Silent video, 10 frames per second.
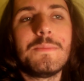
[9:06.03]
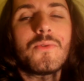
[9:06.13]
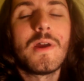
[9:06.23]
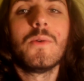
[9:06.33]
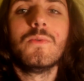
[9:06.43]

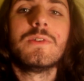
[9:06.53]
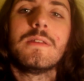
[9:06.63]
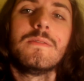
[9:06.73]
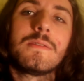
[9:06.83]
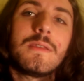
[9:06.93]
proud
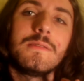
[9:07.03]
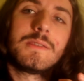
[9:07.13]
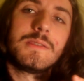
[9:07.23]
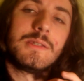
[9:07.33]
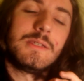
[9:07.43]
in the
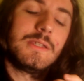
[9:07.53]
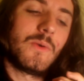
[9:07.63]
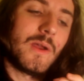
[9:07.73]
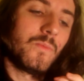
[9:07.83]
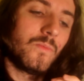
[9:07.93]
sense that, you
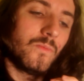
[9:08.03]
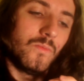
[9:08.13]
know, I